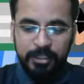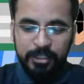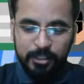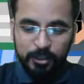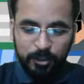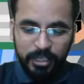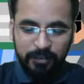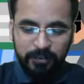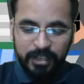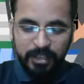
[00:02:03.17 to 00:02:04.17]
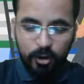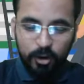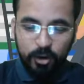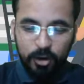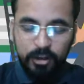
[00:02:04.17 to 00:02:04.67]
So good evening
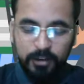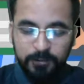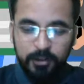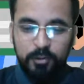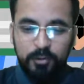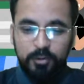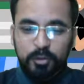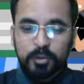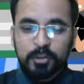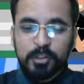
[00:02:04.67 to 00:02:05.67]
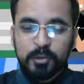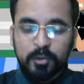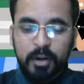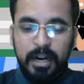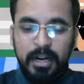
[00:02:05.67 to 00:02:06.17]
all of you, those
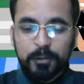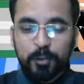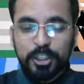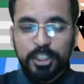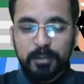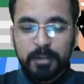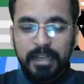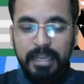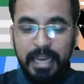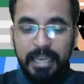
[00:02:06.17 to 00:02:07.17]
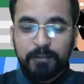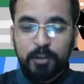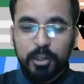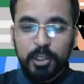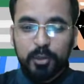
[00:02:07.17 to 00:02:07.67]
who are watching me live
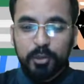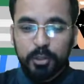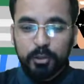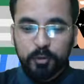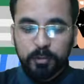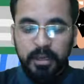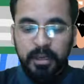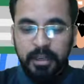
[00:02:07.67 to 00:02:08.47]
on YouTube.